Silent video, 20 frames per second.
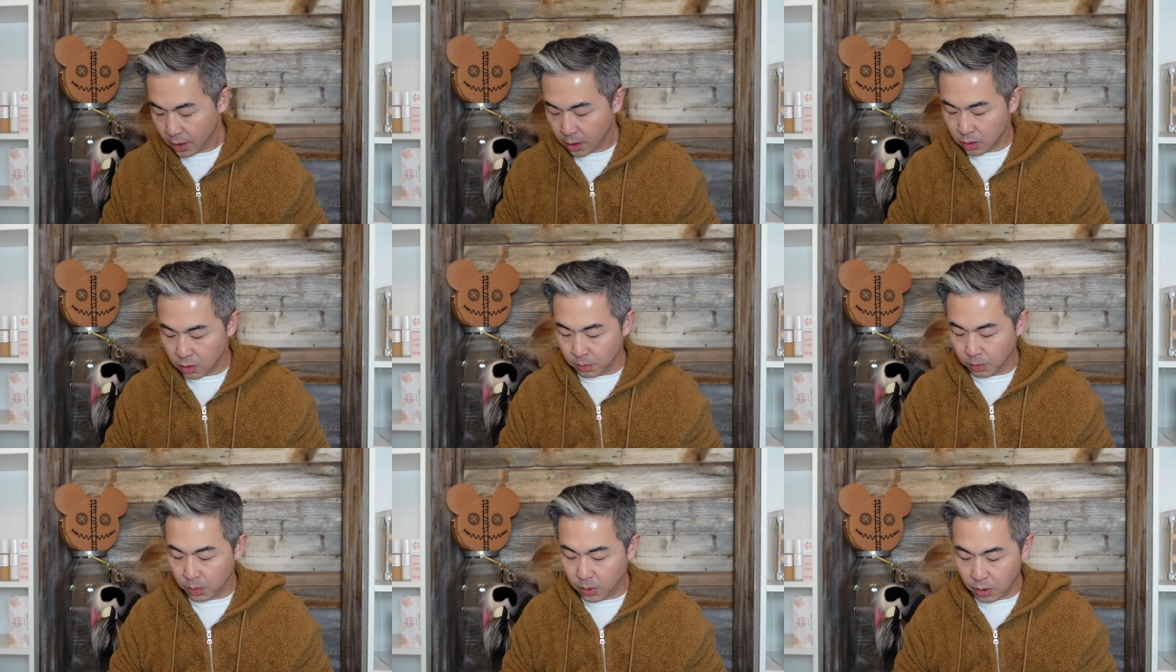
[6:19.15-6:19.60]

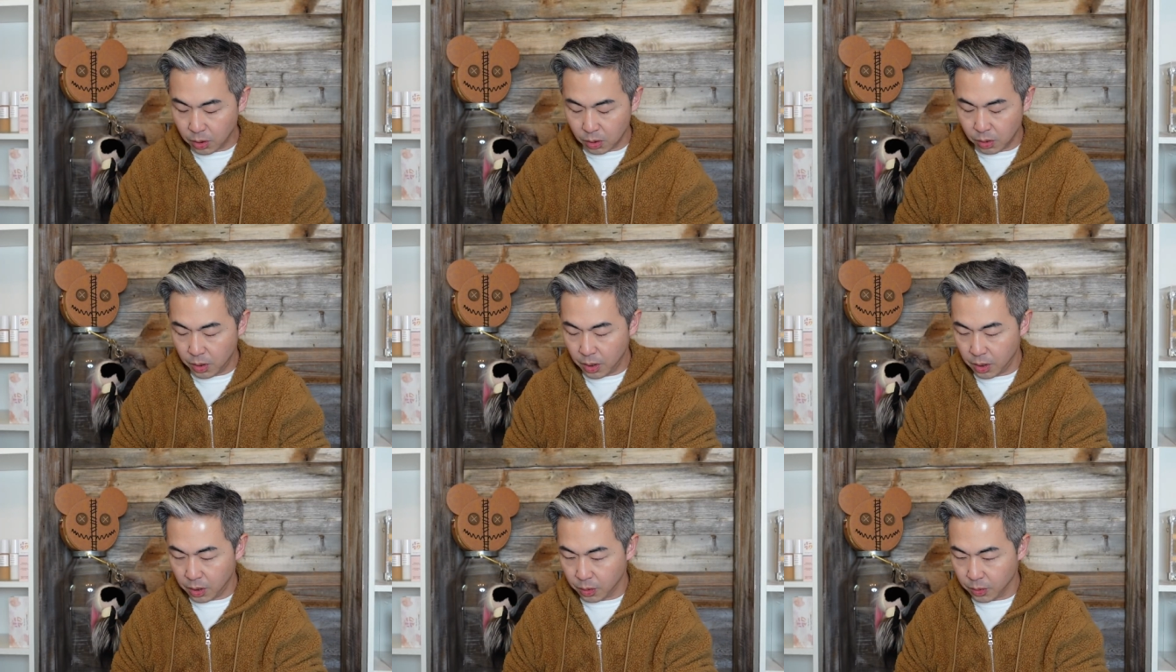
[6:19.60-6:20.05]
So I'm going to go
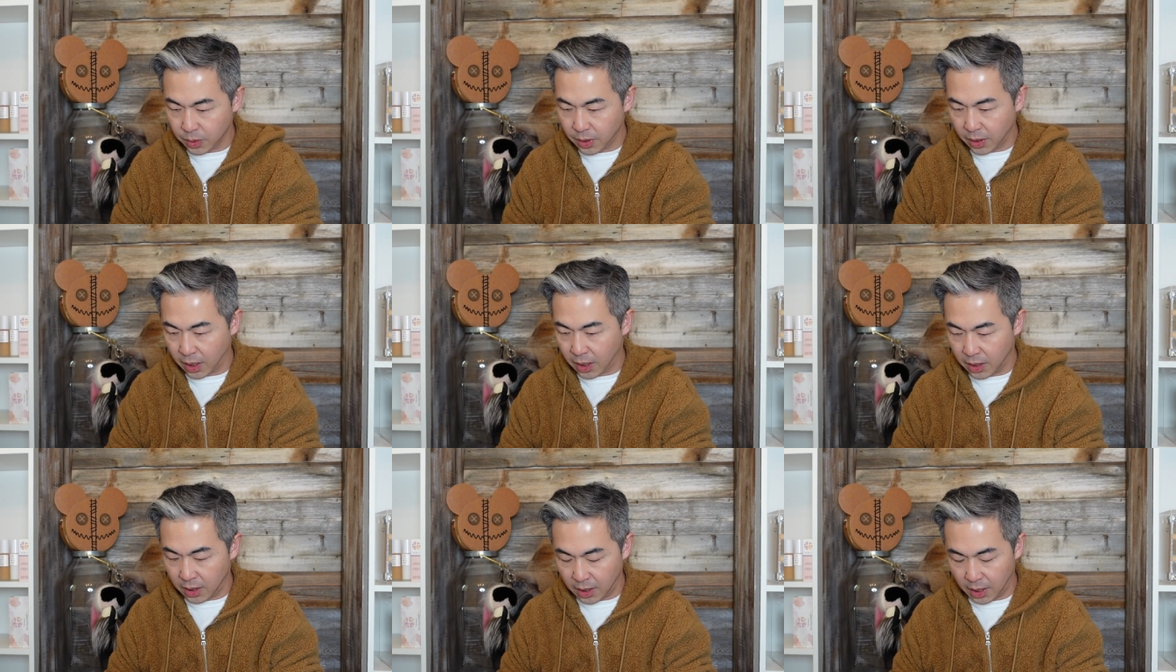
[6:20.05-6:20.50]
ahead and use
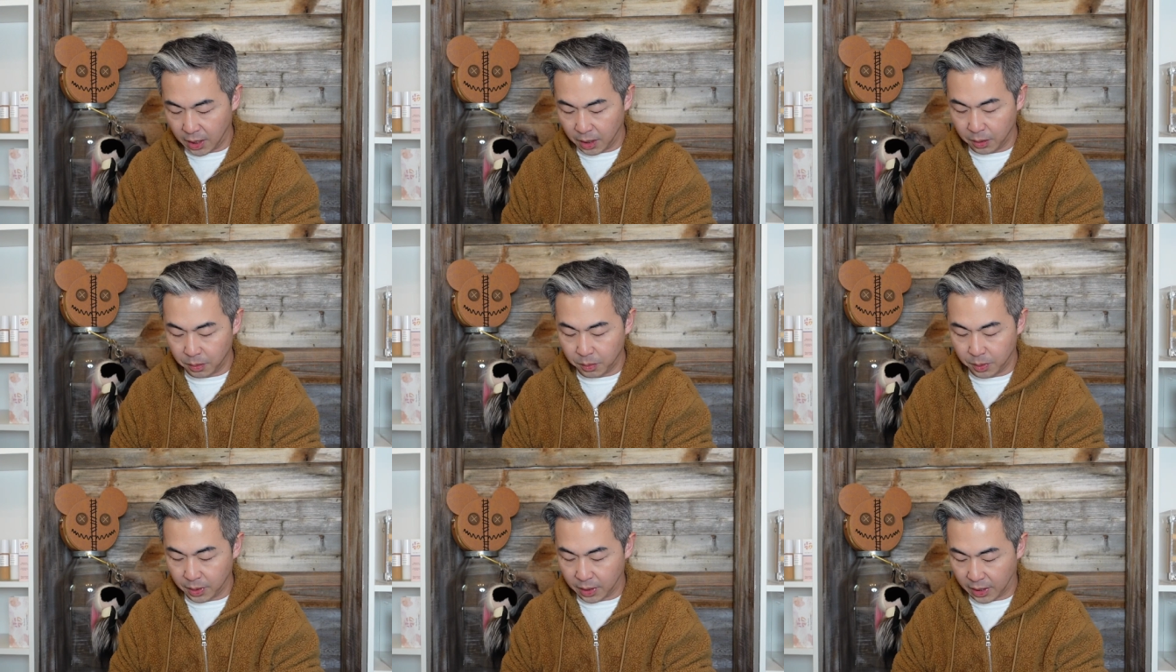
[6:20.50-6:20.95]
any eye
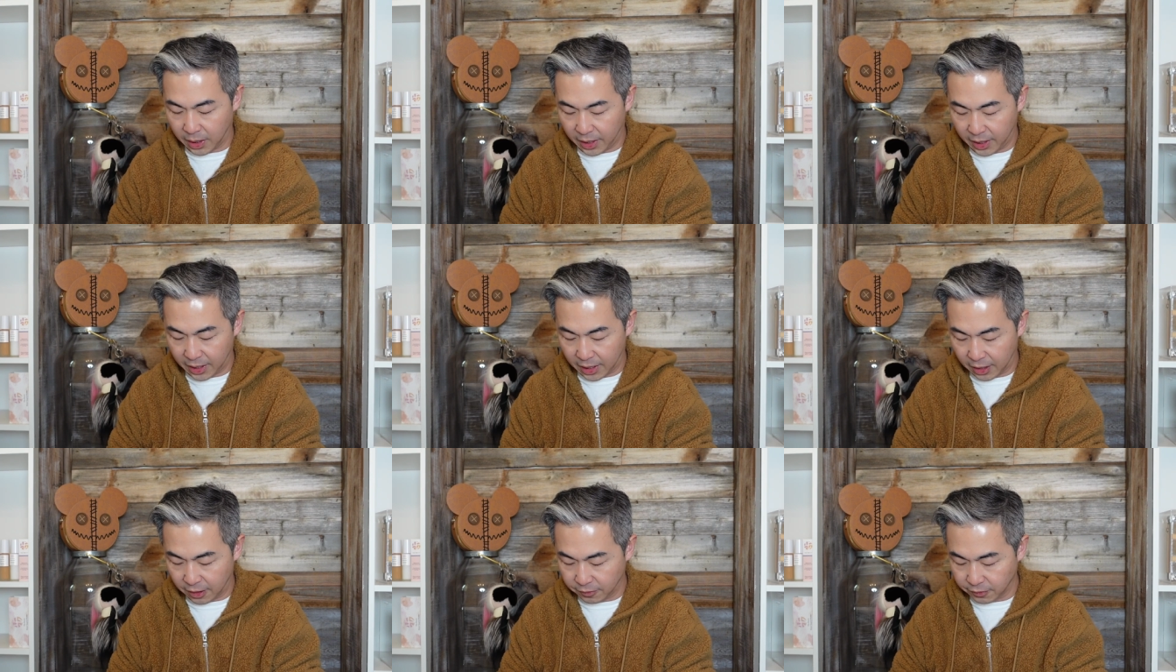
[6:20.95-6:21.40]
cream I
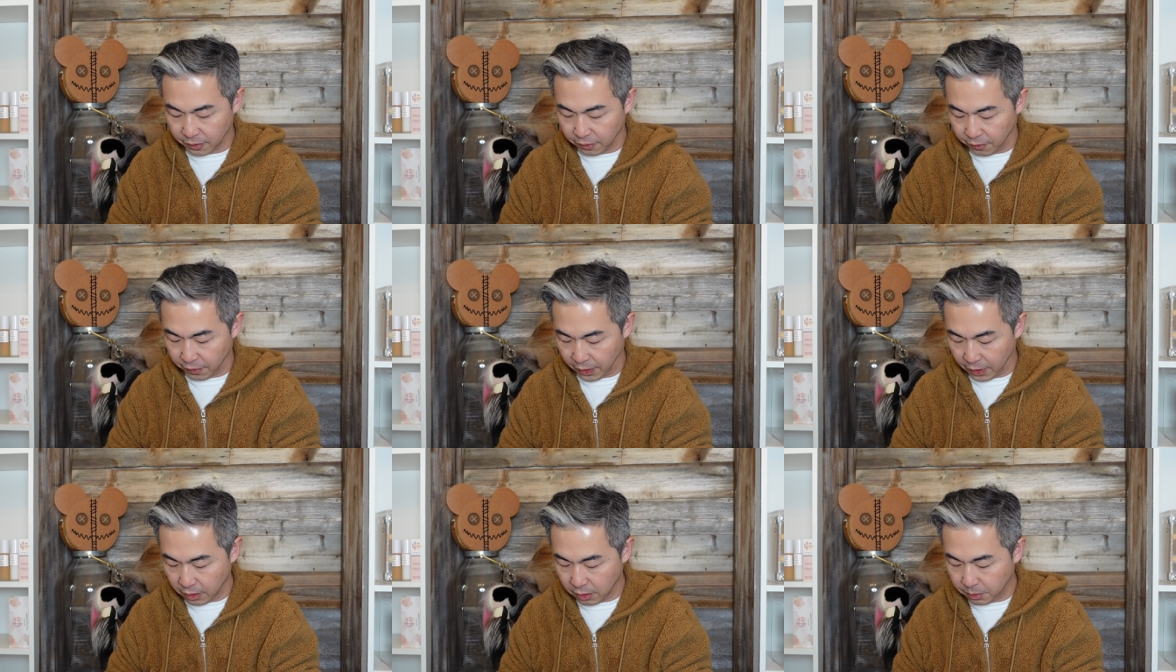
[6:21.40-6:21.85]
have
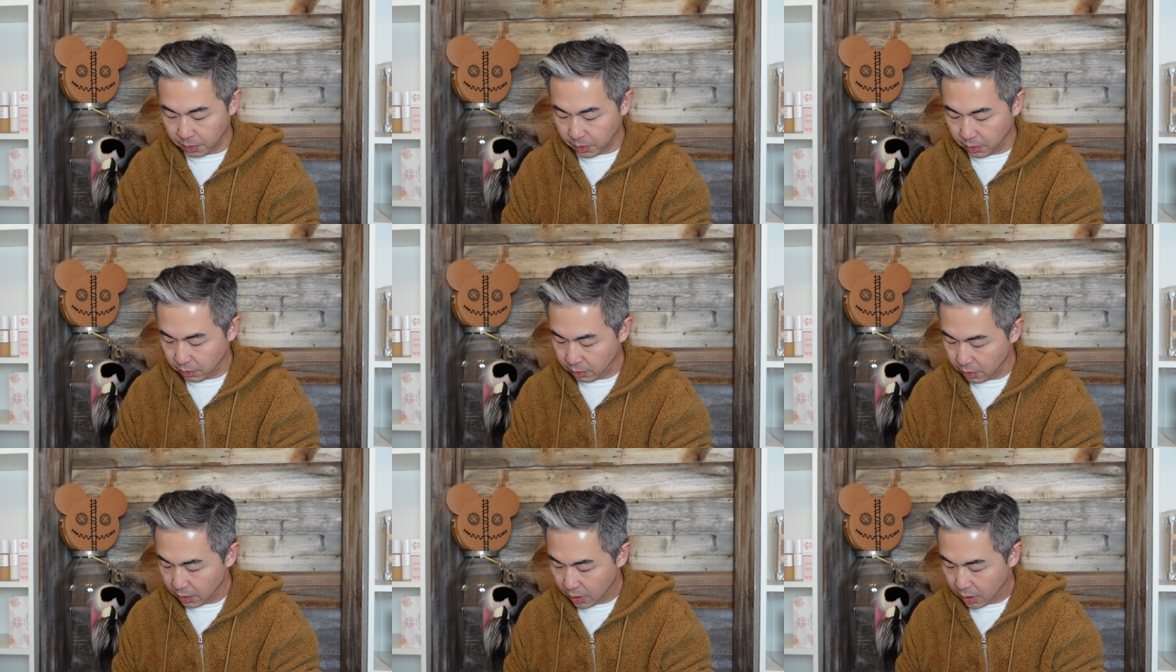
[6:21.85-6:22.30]

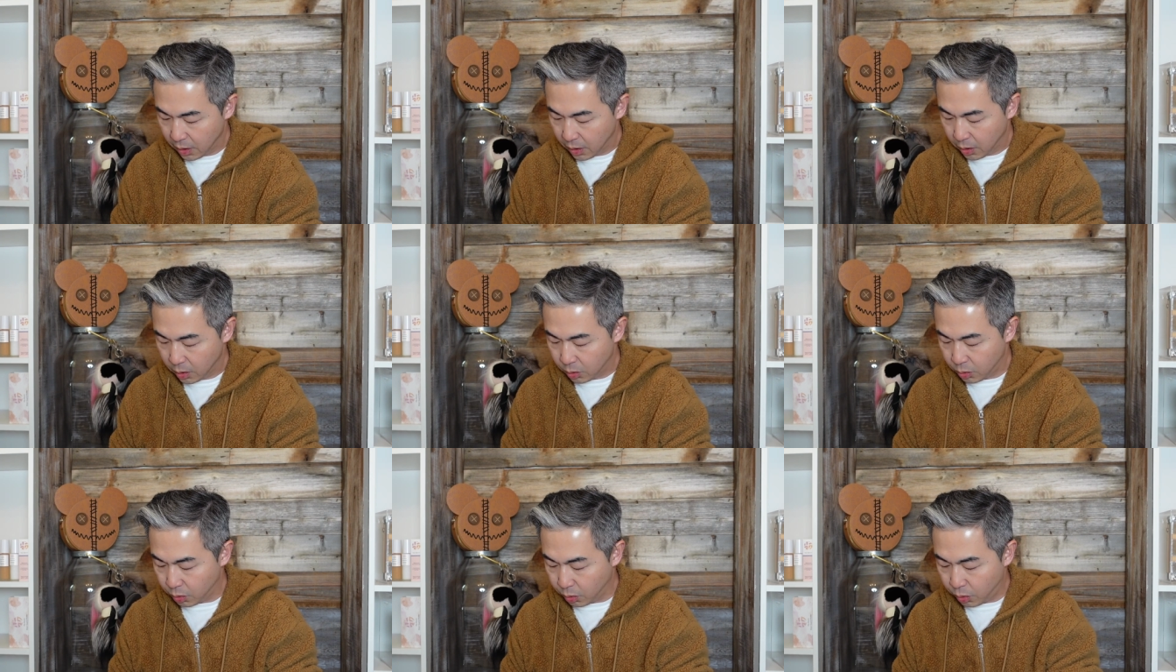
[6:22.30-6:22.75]
available
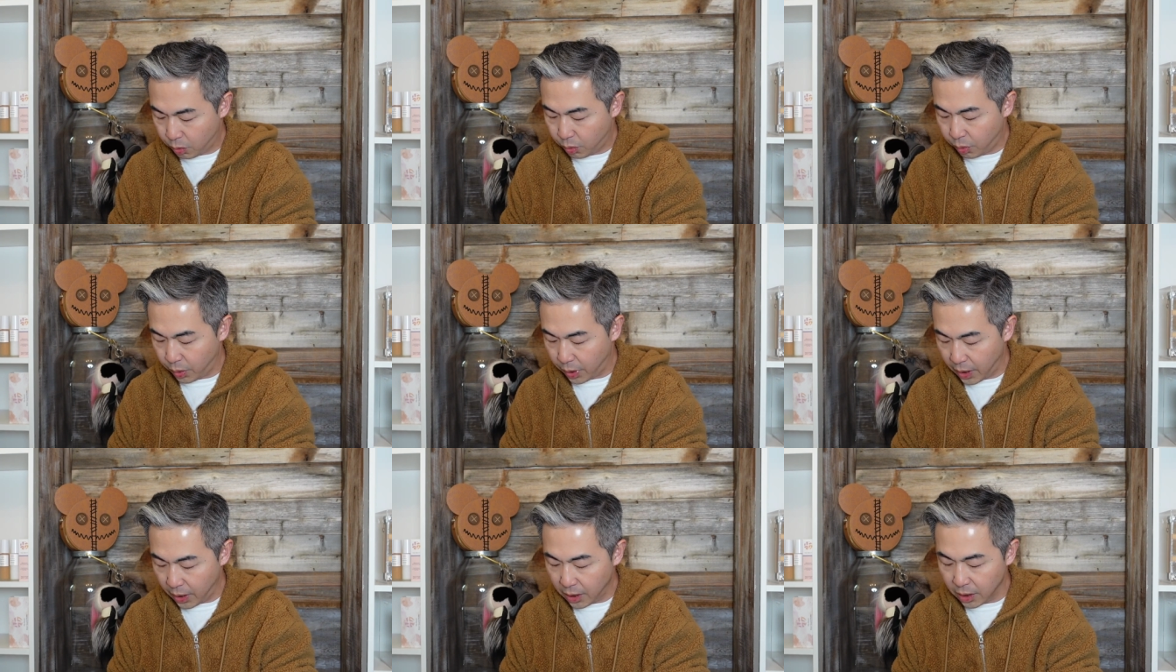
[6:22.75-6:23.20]
to
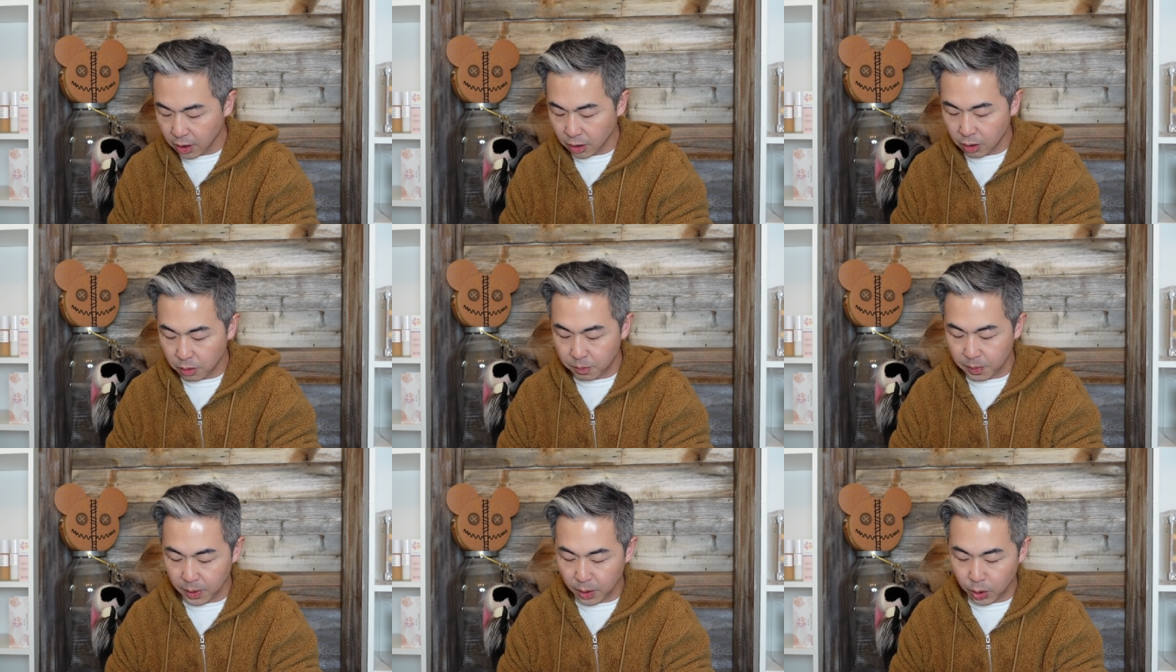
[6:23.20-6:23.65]
create a
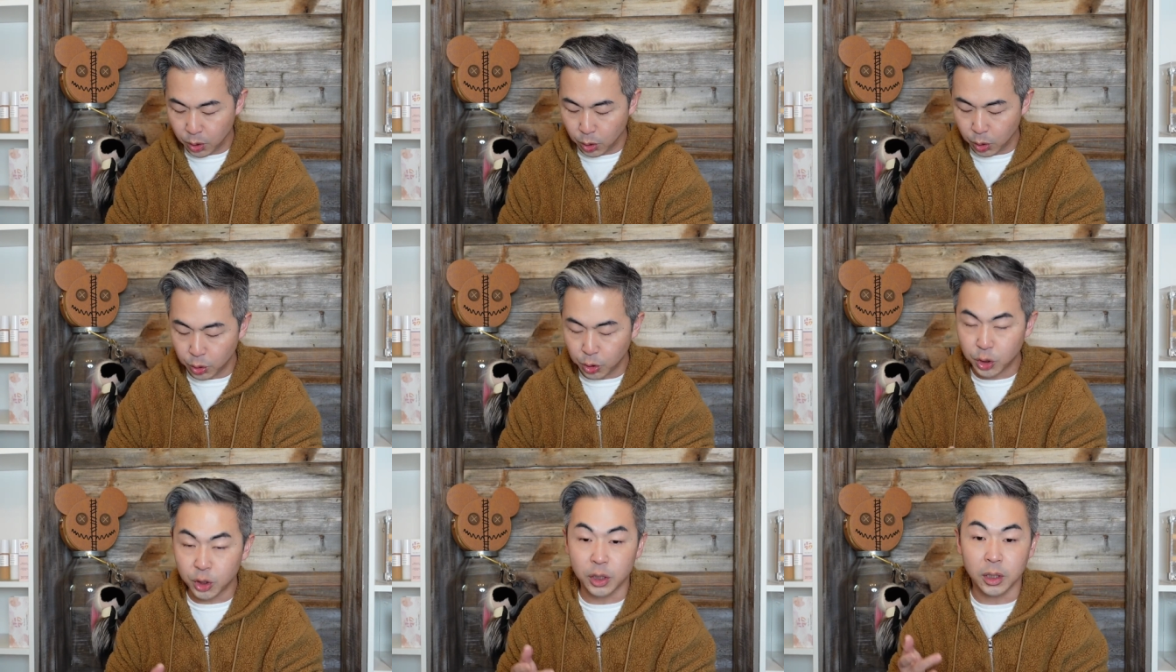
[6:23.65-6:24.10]
little bit
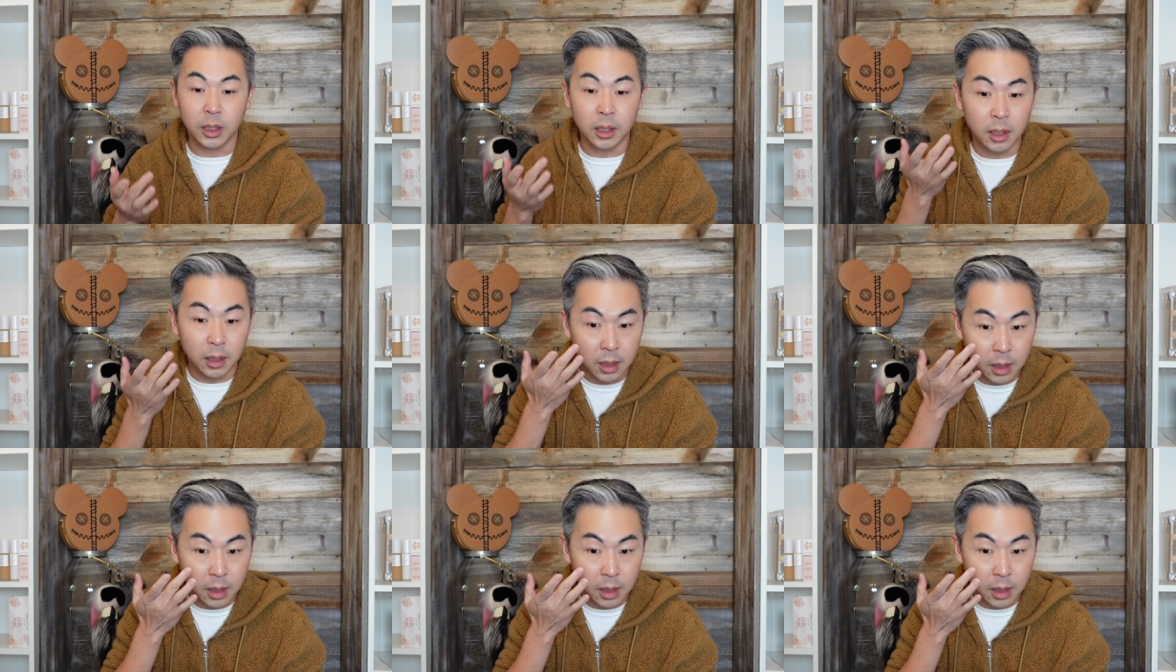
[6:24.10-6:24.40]
cushion.